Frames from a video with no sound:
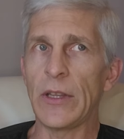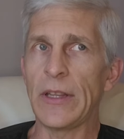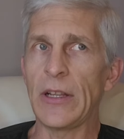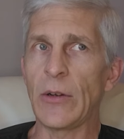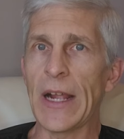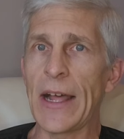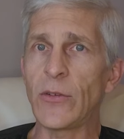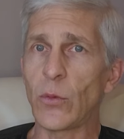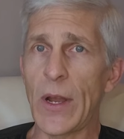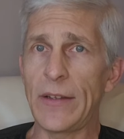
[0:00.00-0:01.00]
They're
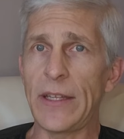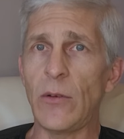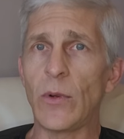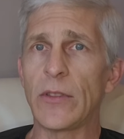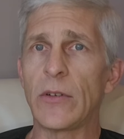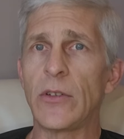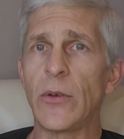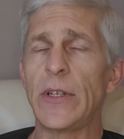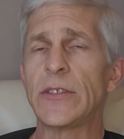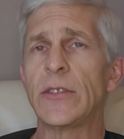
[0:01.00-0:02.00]
not renting. What they're
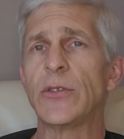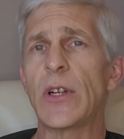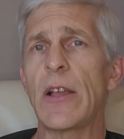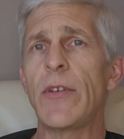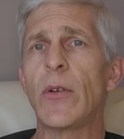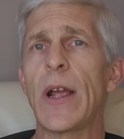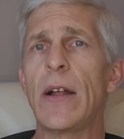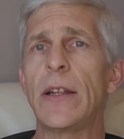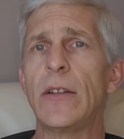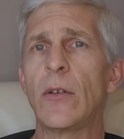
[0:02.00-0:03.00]
doing is they're driving
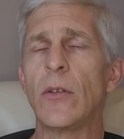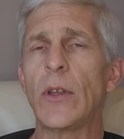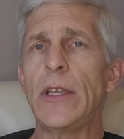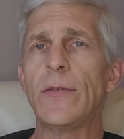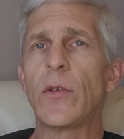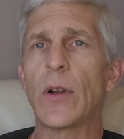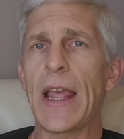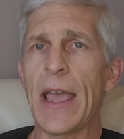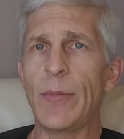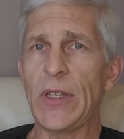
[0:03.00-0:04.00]
around and they're looking for
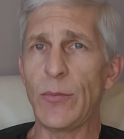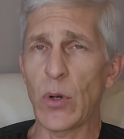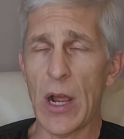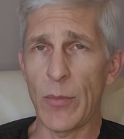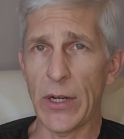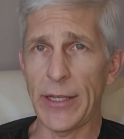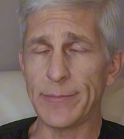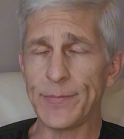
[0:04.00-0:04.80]
an empty property.